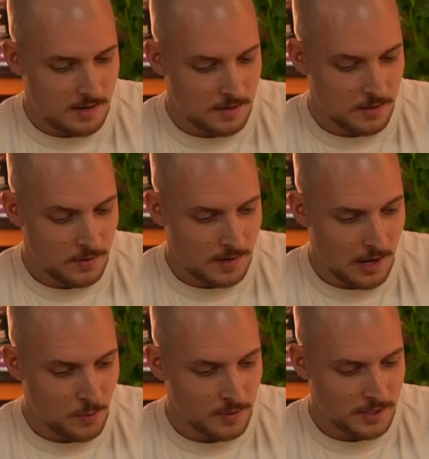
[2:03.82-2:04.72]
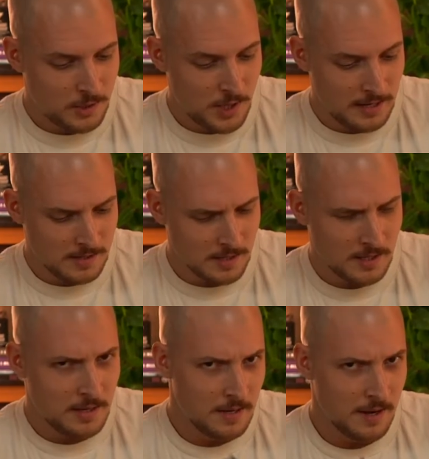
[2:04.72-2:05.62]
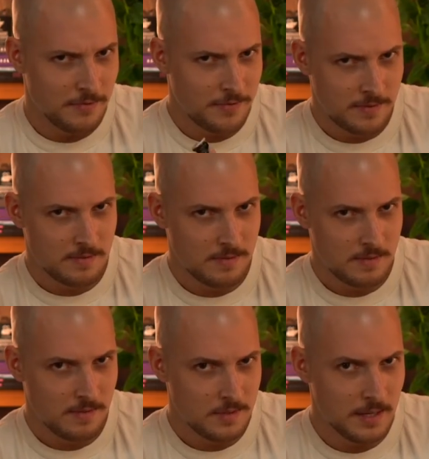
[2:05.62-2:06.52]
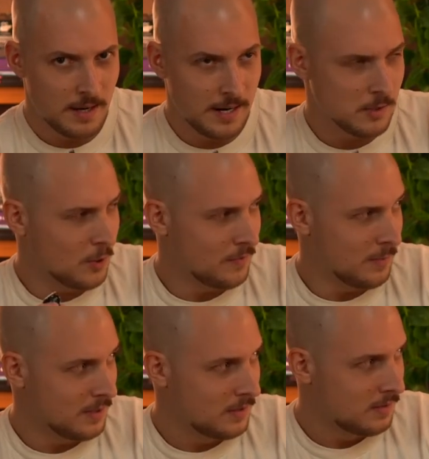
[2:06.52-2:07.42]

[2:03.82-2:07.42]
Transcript: You know, I hope Lucky Jack is lucky enough to get a high score from us.